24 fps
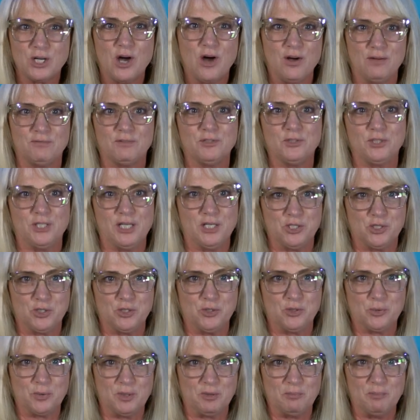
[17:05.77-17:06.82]

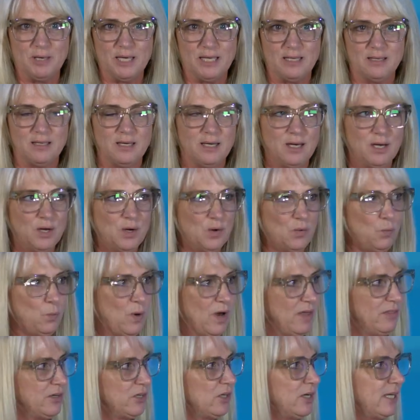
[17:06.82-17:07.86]
conversations with me,
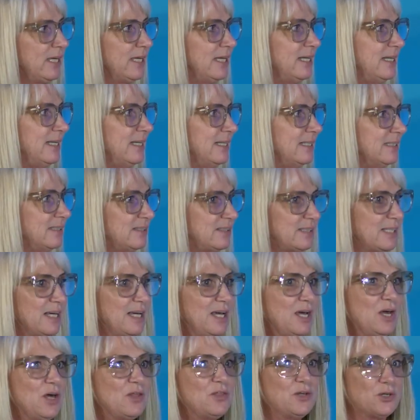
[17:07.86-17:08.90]
whether it is
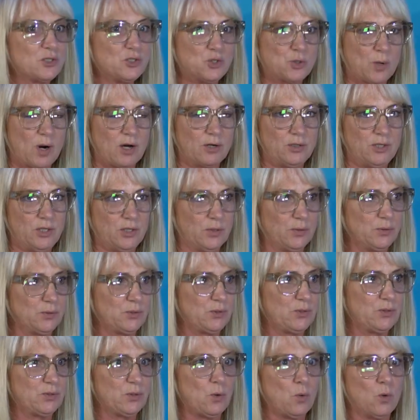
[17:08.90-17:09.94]
their drug
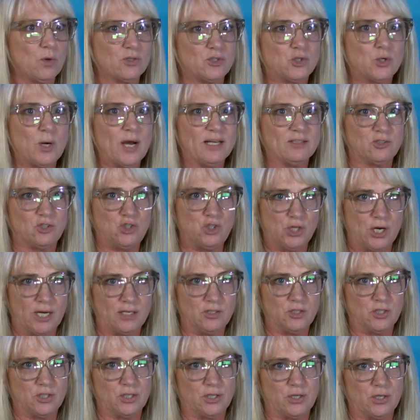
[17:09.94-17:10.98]
use or
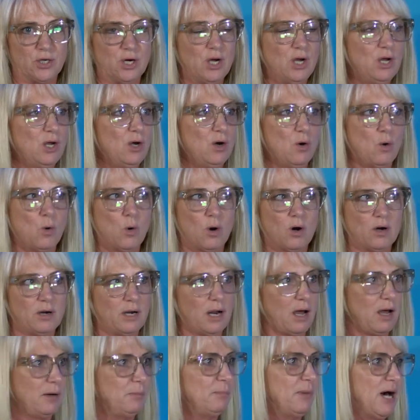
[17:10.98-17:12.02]
transgender or
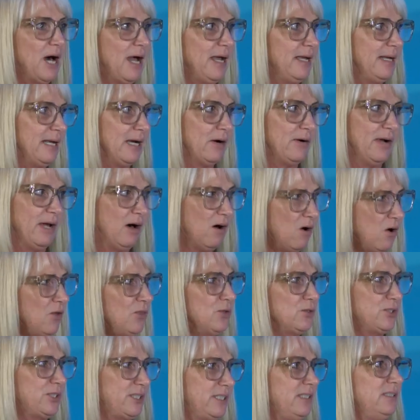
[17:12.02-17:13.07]
non-binary, all
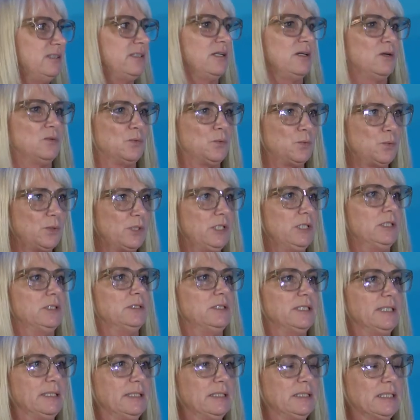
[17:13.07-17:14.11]
those things that are
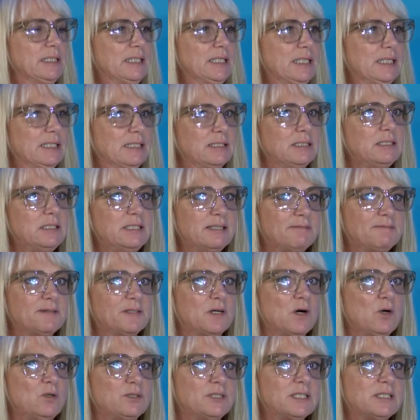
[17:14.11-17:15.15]
really
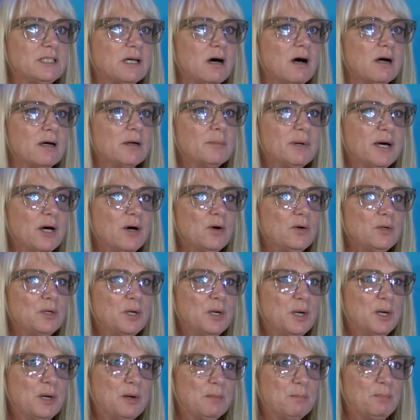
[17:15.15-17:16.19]
difficult to talk about.
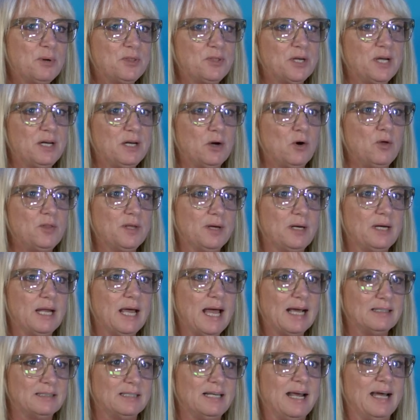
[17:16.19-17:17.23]
But they know that
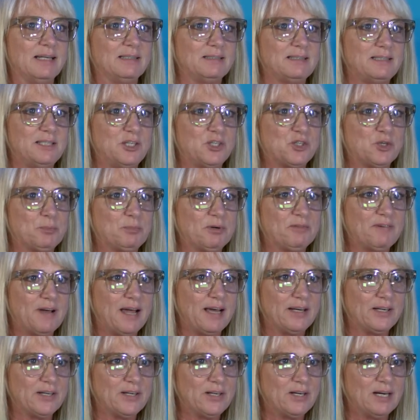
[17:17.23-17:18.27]
as an anesthesia
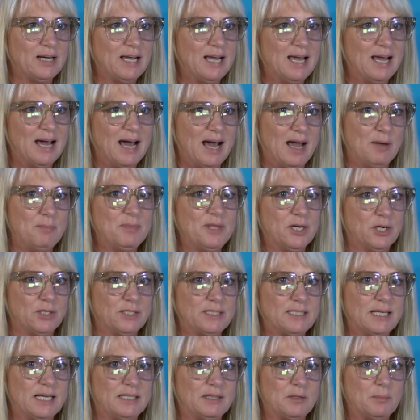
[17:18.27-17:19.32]
provider, I'm there
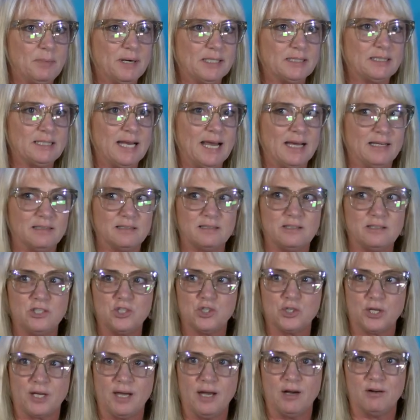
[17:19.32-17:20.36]
to take the best
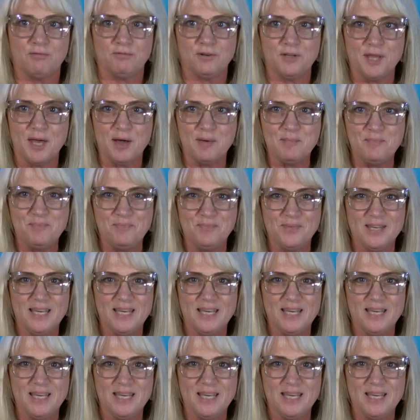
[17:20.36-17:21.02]
anesthesia care for them,